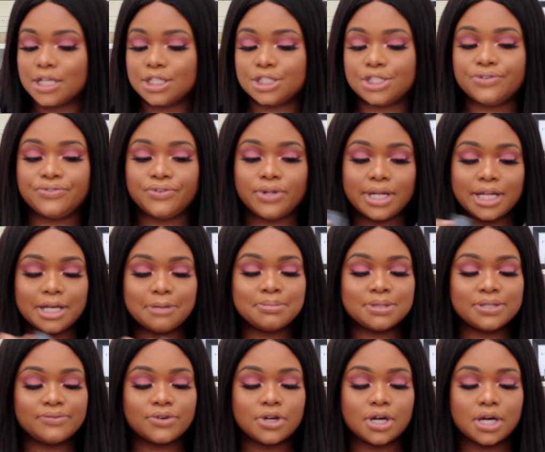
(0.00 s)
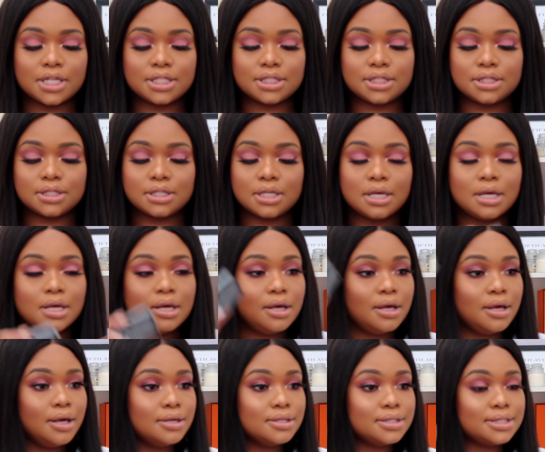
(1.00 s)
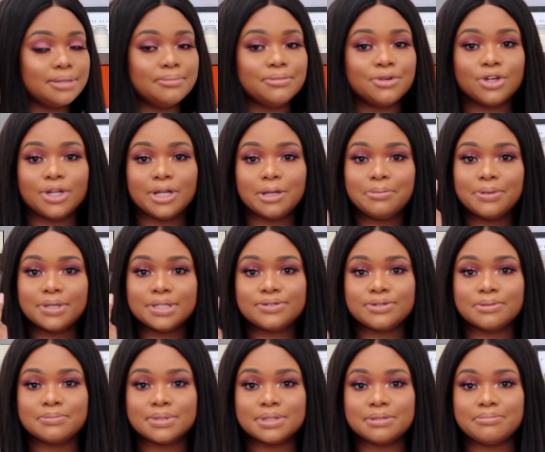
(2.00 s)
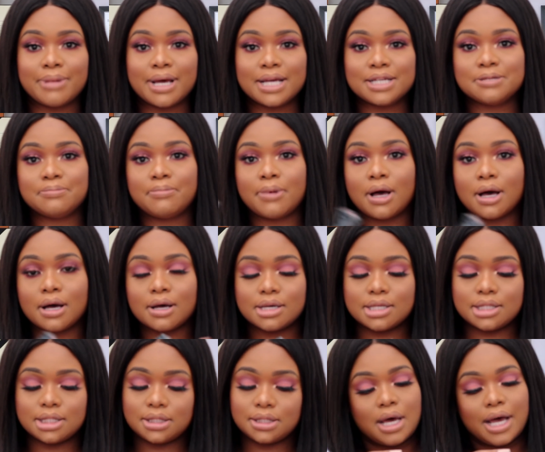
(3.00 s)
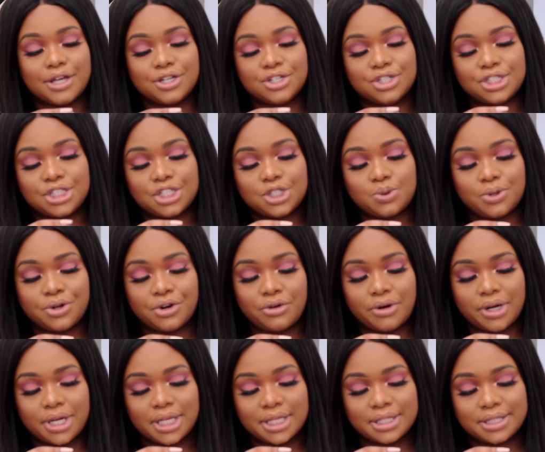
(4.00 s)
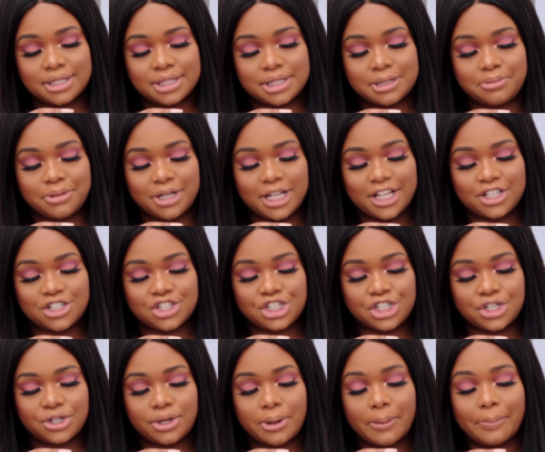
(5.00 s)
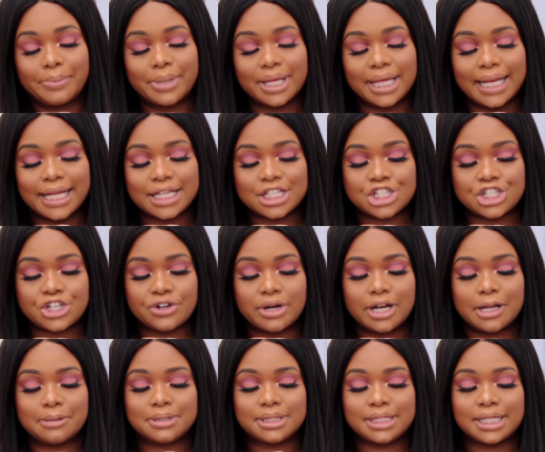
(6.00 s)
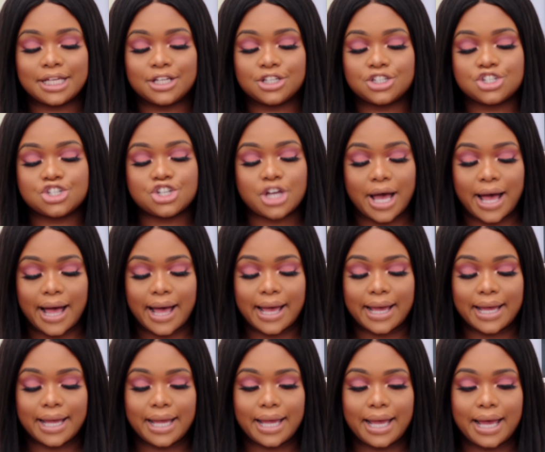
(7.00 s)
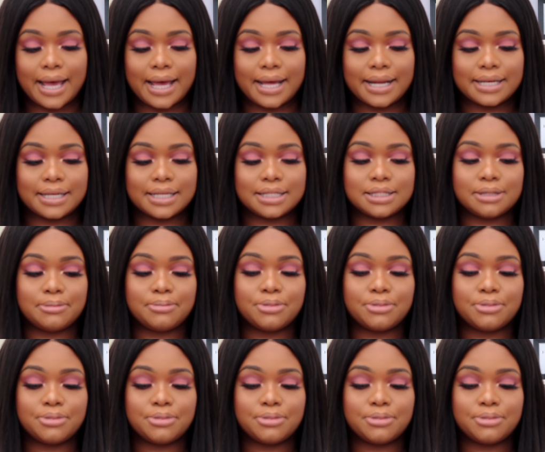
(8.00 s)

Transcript: so for lips I've got some new lippies from Smashbox. I used this one already. This is a Be Legendary lipstick in Chai, and it's a